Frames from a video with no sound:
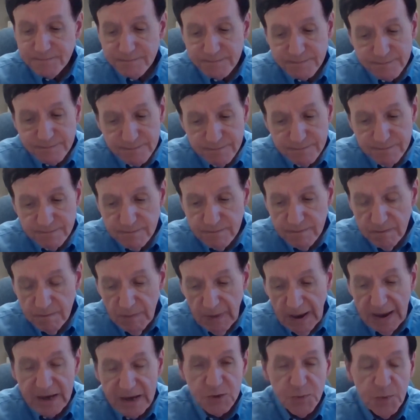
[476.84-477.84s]
My
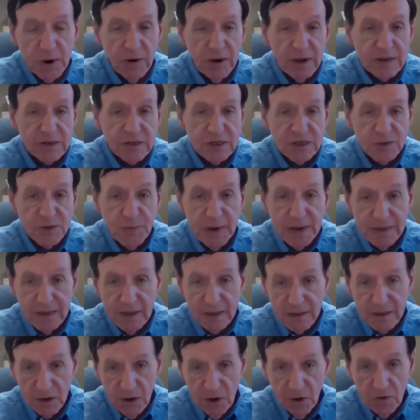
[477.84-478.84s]
experience has been that
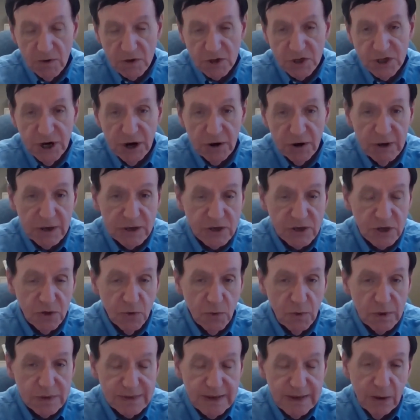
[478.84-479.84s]
the local charities are
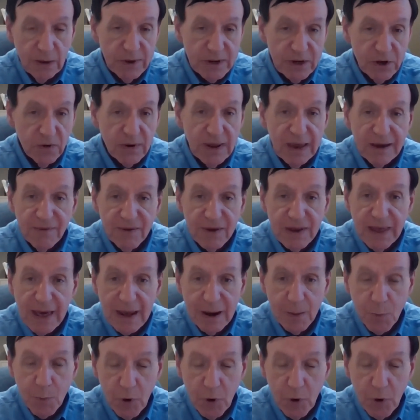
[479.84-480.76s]
the ones. Now, we don't have a lot of